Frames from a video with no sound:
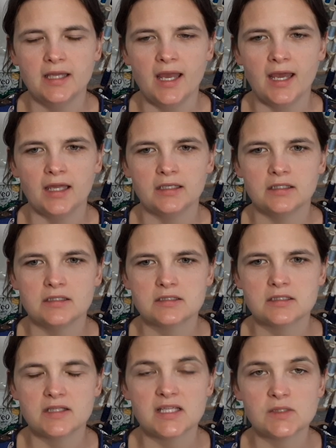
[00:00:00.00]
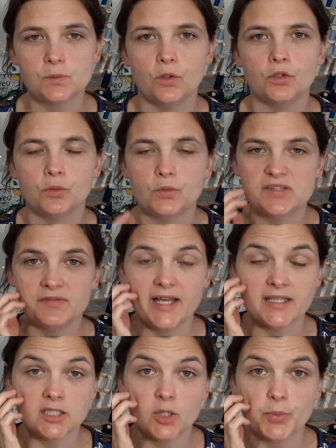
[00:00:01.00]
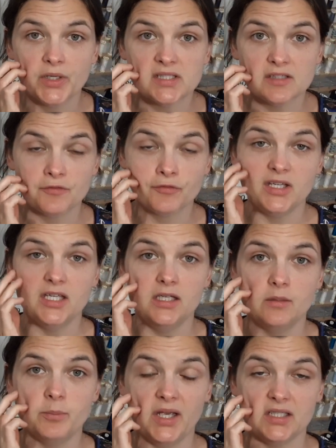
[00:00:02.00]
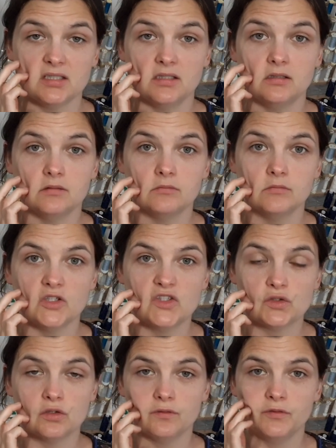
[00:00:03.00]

and this one was flagged up as a free pattern that sort of,